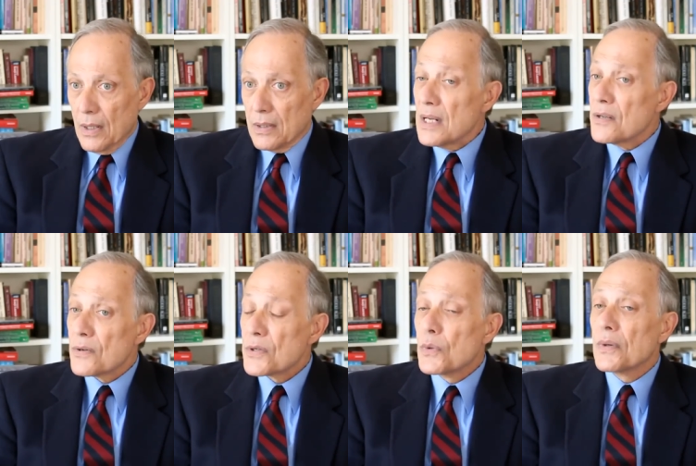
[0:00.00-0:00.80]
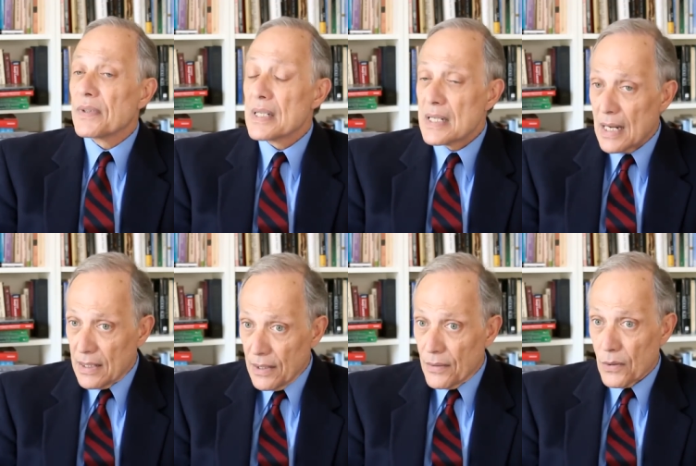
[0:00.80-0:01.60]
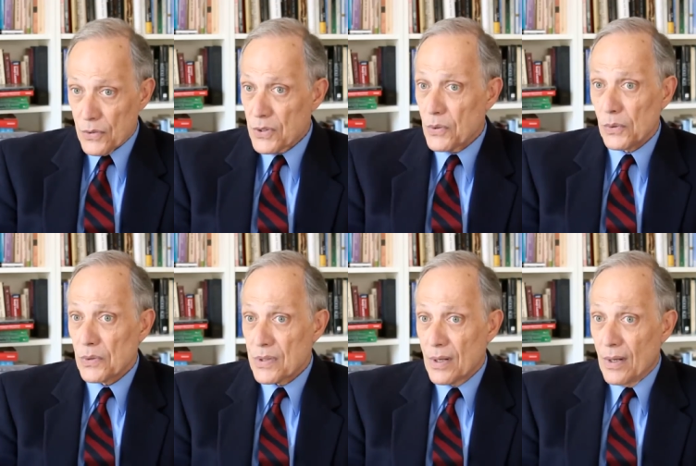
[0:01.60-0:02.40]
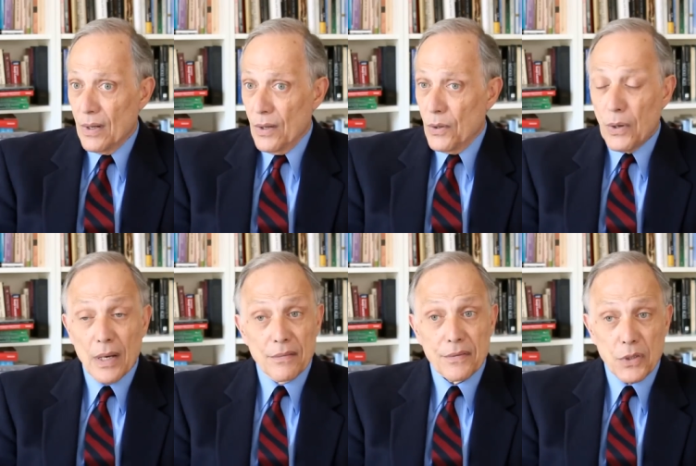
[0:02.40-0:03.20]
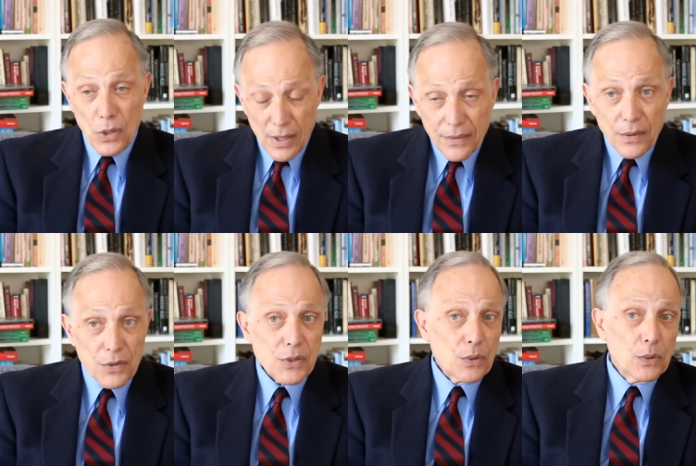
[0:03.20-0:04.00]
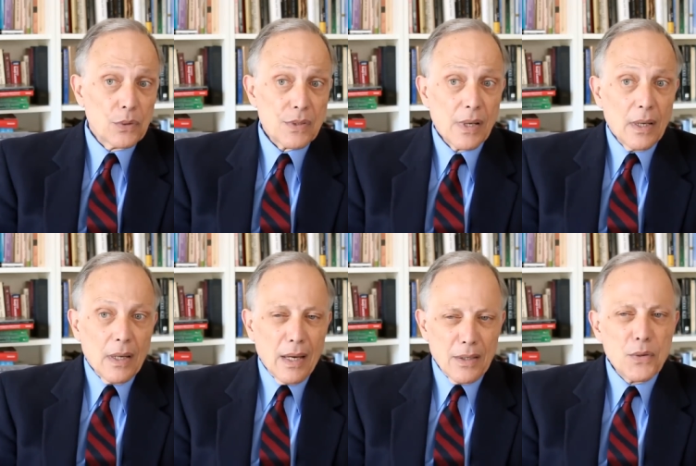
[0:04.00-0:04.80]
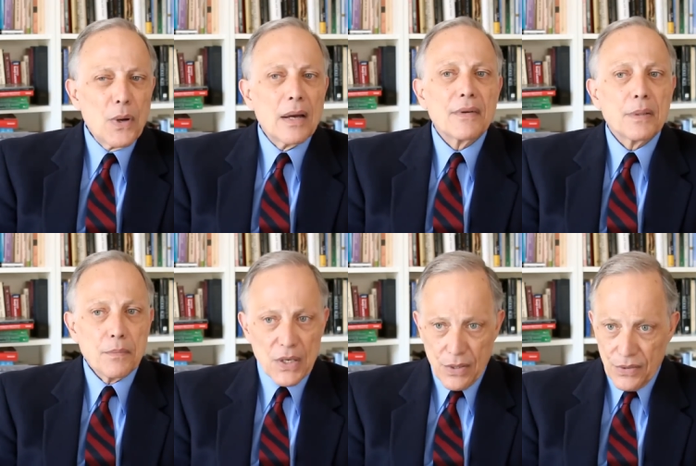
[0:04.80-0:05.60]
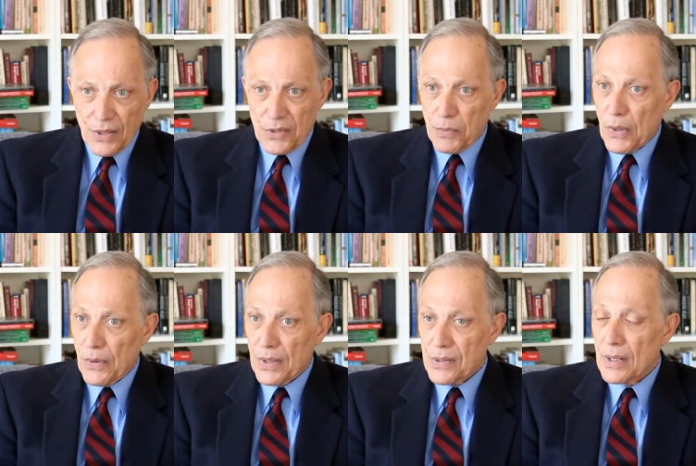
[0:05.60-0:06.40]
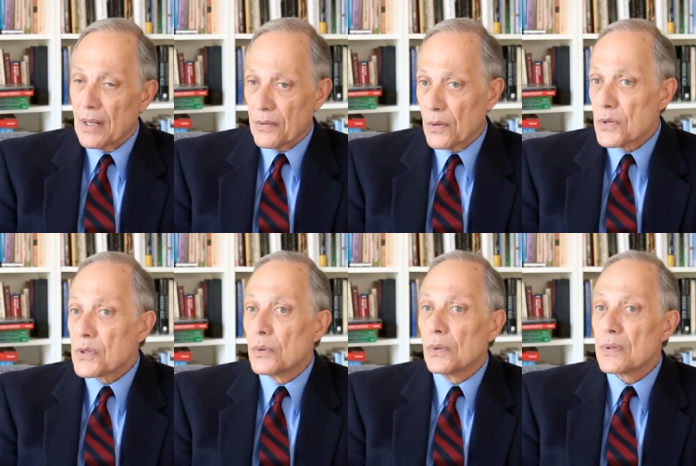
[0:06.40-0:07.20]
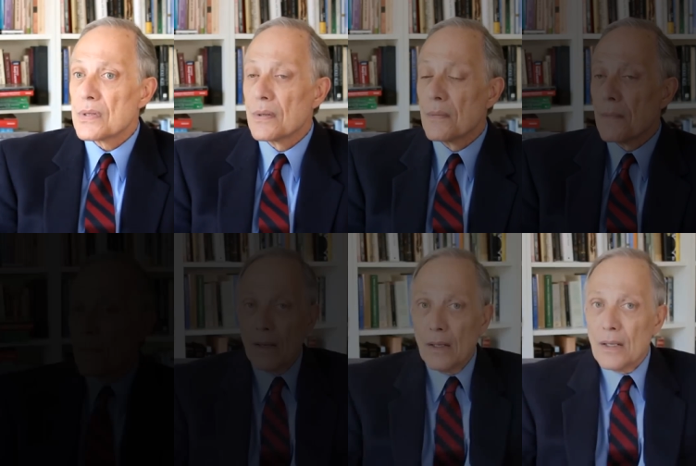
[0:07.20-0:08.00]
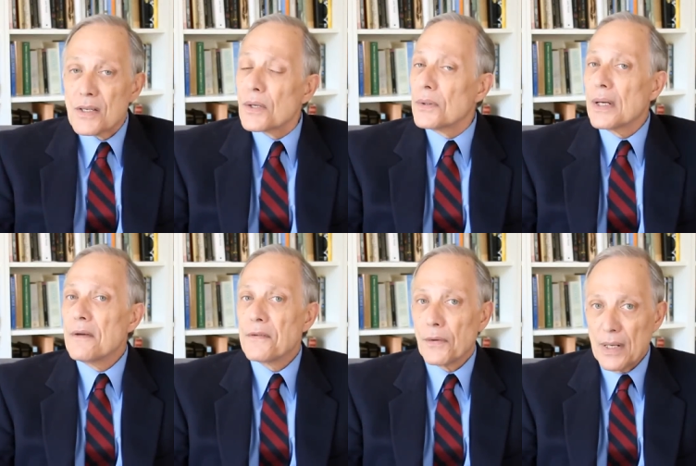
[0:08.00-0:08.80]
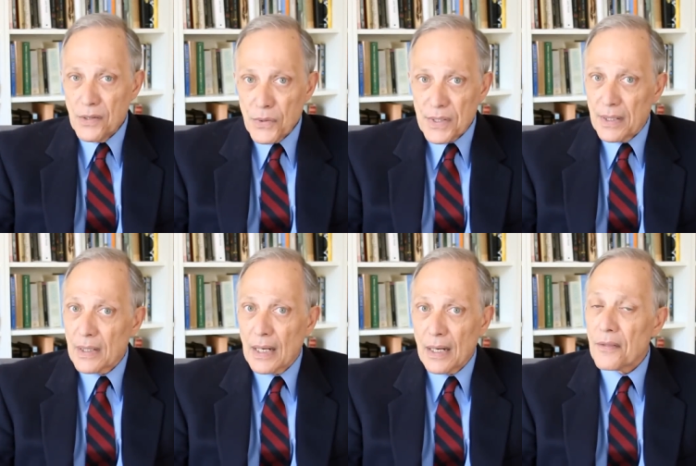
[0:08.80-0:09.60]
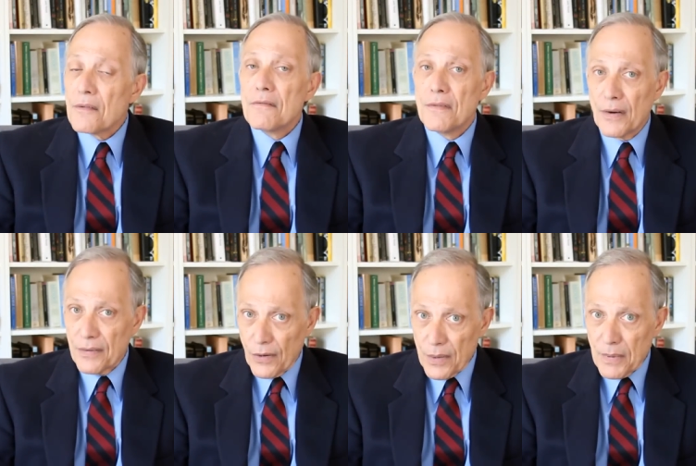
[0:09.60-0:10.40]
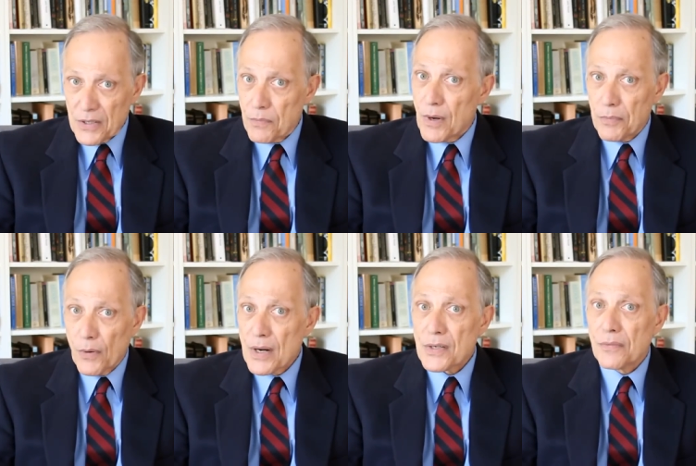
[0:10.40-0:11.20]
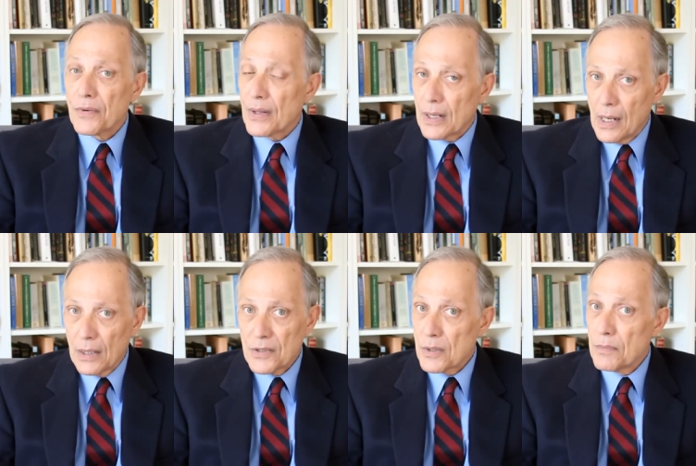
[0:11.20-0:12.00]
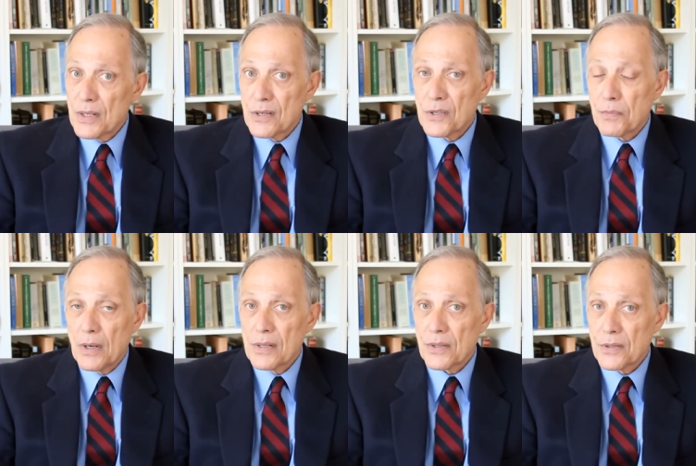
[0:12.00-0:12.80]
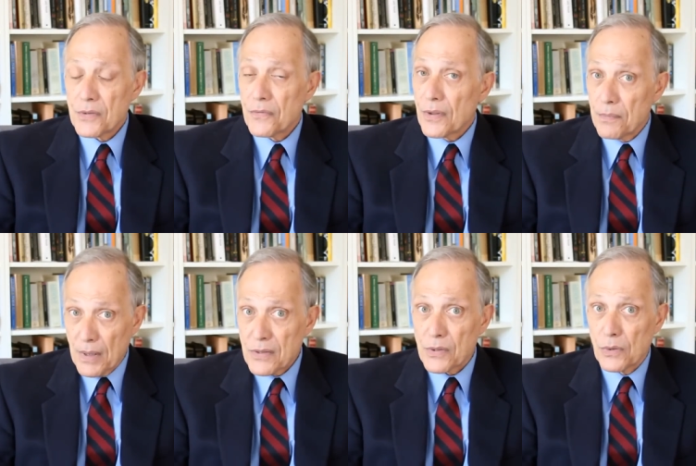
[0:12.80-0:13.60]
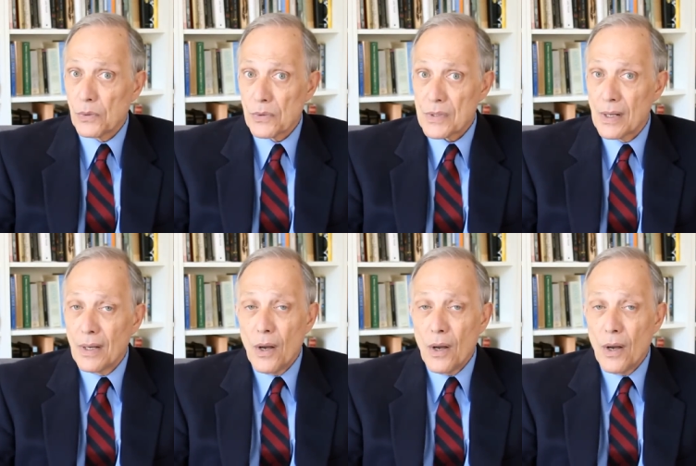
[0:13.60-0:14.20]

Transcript: Teachers who have attended those schools, who have taught at those schools, and who have admissions experience at those schools. So if you're interested in getting the very, very best preparation for the college admissions process for the best schools,